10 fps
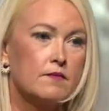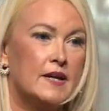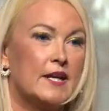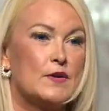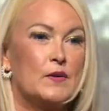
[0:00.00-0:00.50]

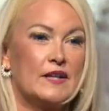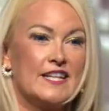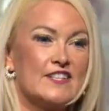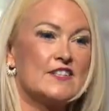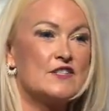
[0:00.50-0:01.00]
But
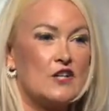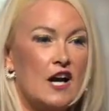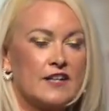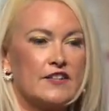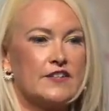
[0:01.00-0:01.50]
according to the
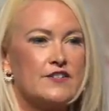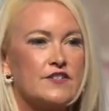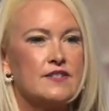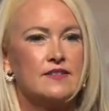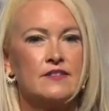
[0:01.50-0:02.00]

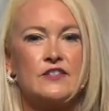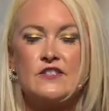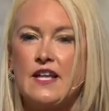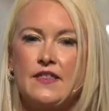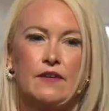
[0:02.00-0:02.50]
doctors, there's
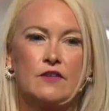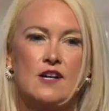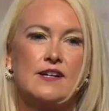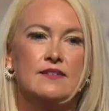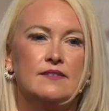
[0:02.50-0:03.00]
nothing
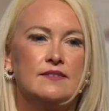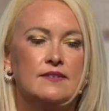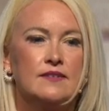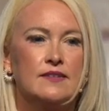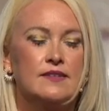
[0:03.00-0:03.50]
wrong.
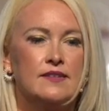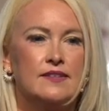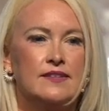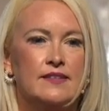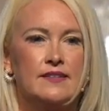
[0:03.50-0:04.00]

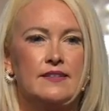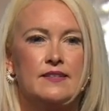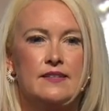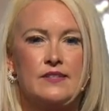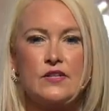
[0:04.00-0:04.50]

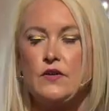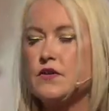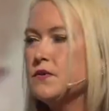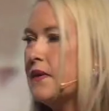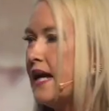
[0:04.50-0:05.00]
So
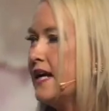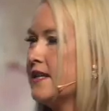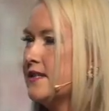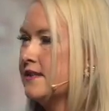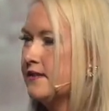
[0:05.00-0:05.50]
you
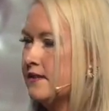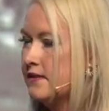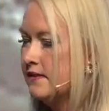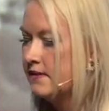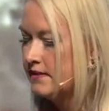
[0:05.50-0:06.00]
wait
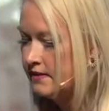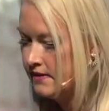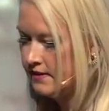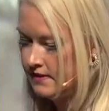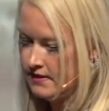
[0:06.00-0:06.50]

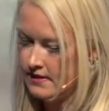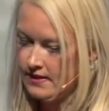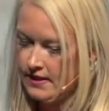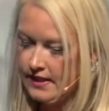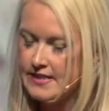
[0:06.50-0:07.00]

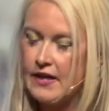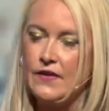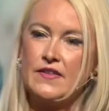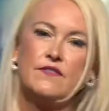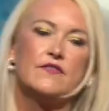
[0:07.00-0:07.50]

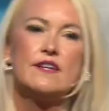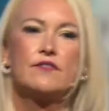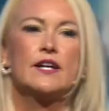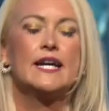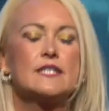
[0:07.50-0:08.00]
until the
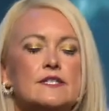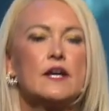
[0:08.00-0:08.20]
fever gets